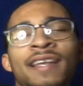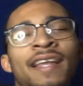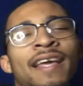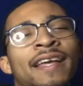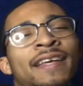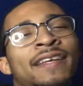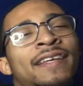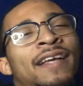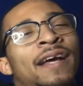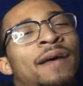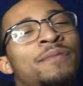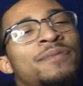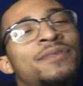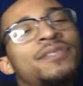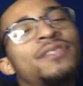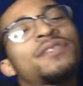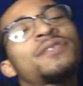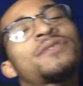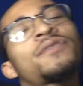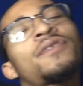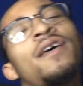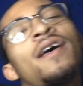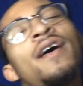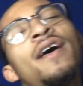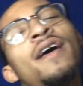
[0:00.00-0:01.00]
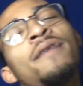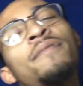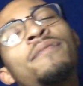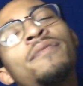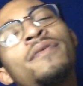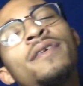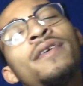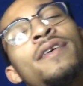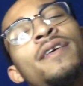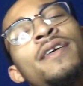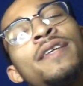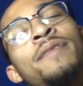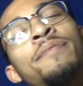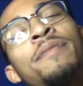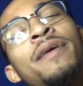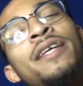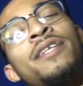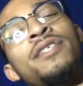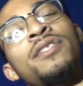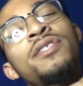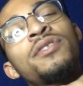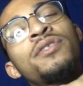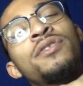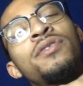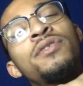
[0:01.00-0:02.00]
to like, comment, subscribe, and
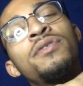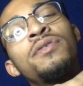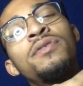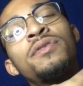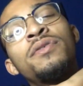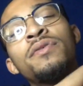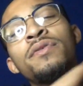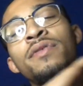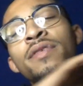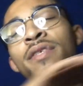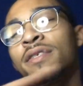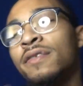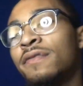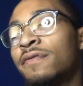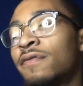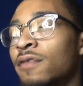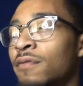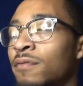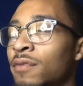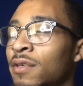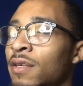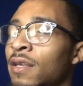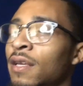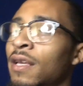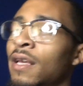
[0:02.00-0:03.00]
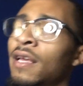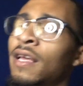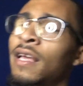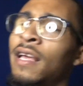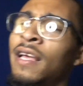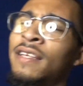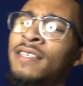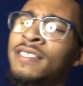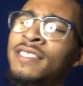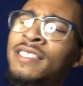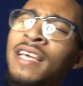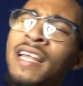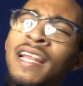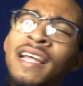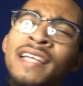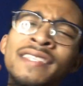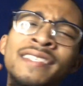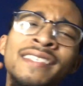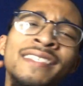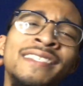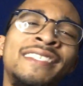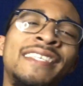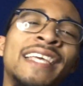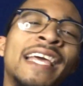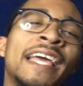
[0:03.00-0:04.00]
make sure you do this for me. Shout out
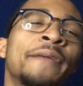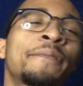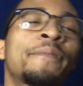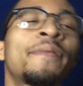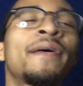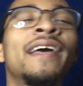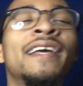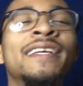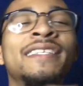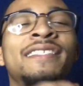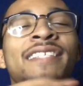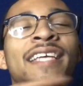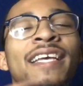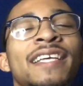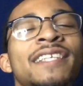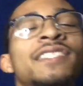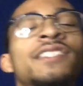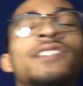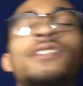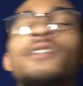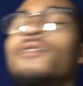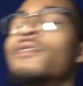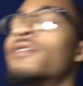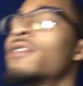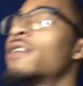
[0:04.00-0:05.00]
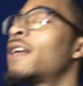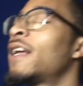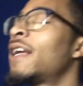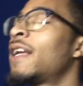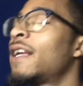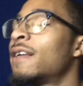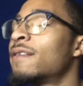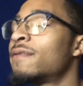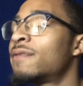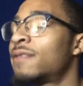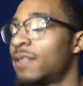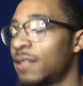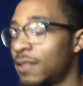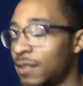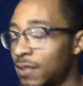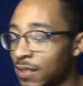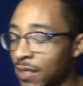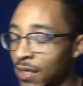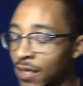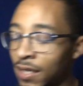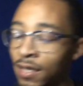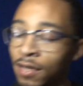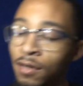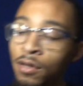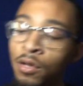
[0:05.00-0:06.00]
to Jack Pack, J Stoner, AFC
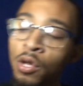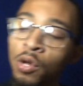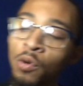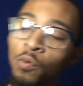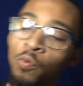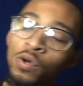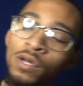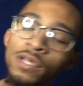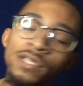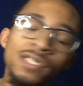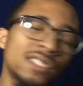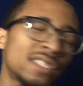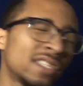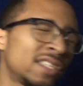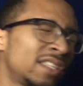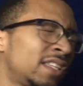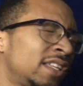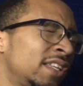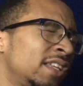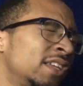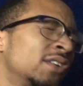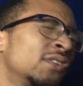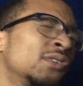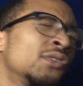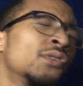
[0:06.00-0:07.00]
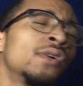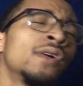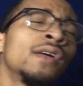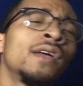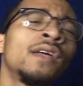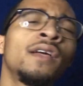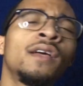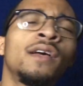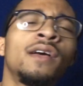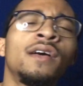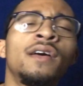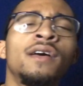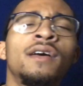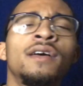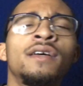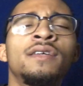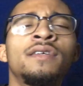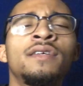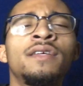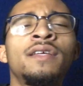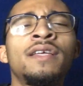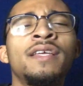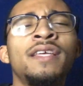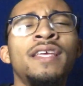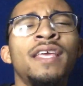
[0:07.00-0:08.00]
Don, What's the Deal, uh,
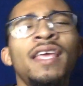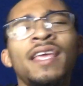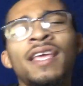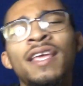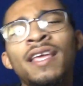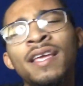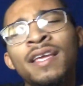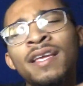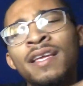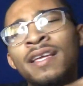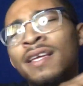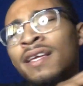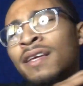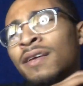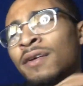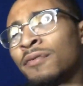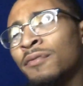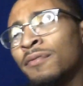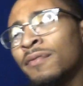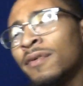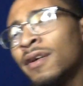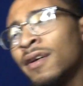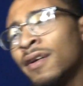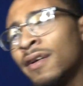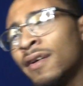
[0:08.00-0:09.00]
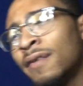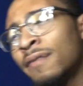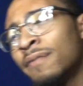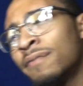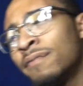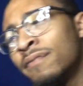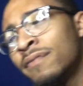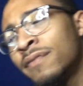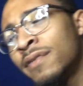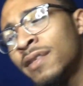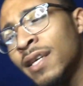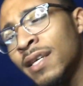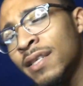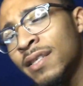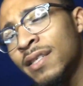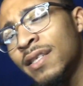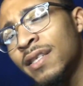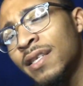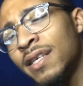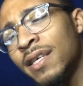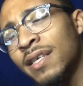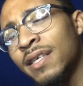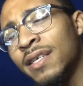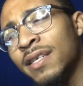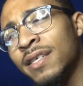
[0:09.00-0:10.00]
King, um, He
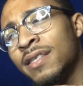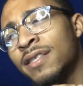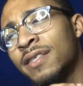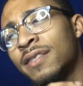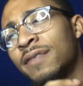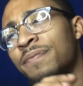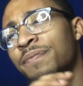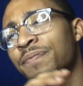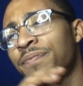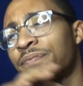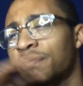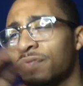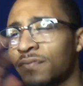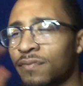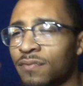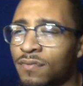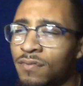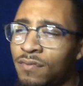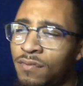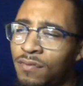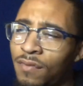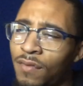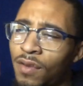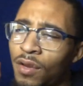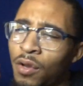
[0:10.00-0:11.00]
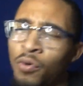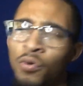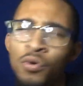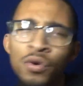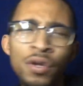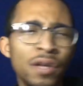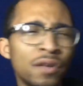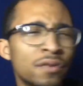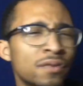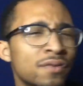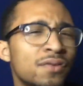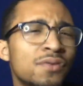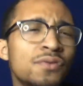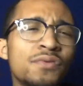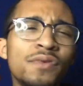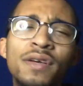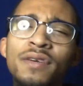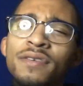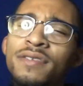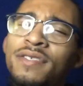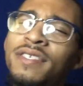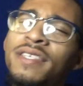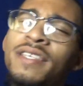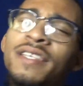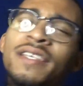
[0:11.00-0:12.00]
Does. Who else? Who
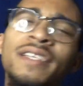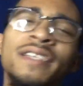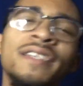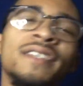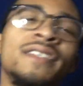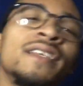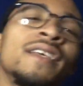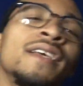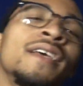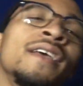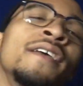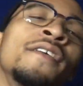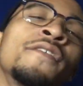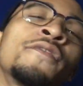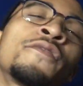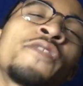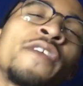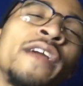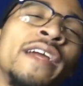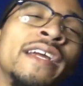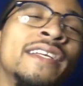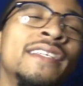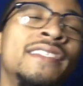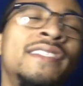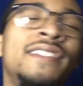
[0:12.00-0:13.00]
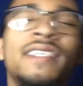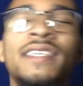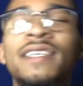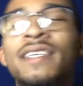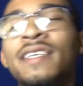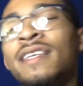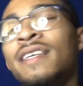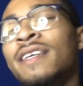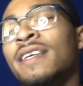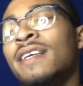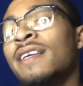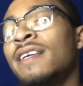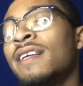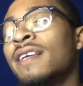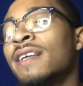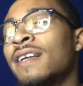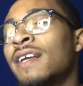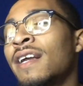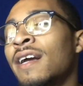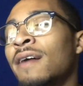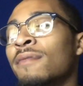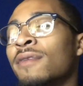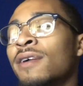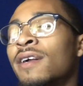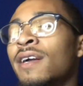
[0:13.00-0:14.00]
else it is? Frank G,
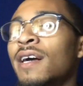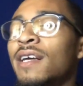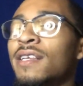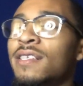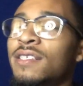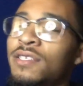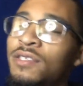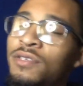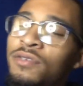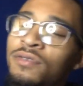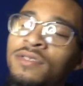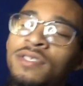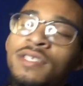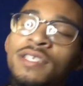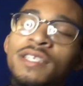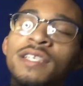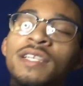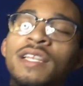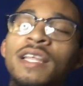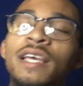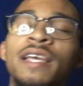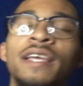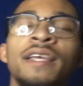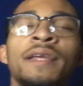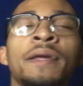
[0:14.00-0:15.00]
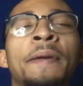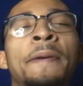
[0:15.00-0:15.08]
Kamikaze UT Lake.